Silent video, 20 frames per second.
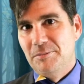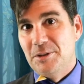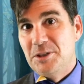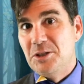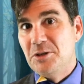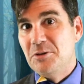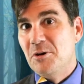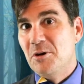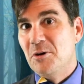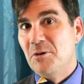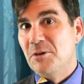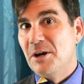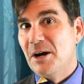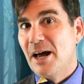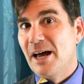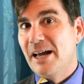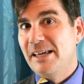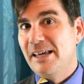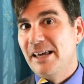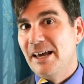But you know that
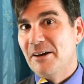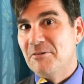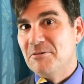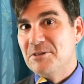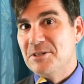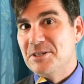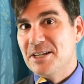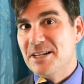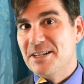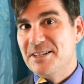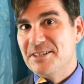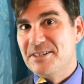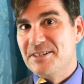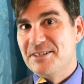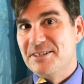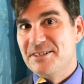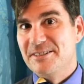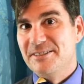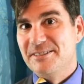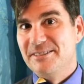I can't
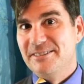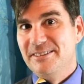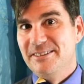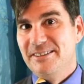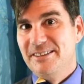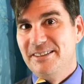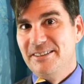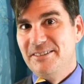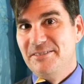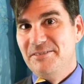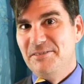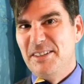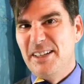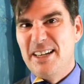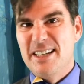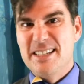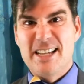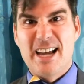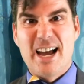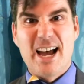resist
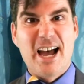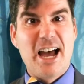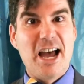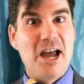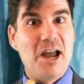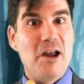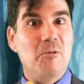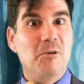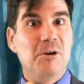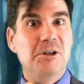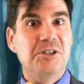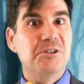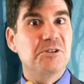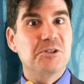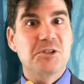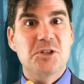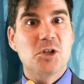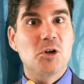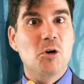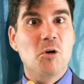because I want
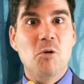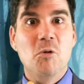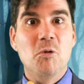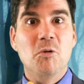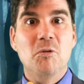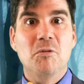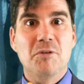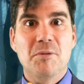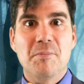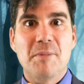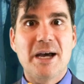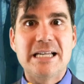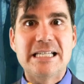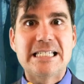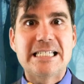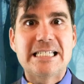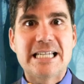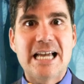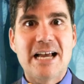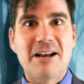your soul for
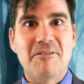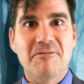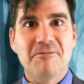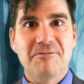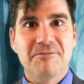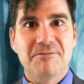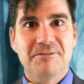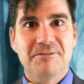myself.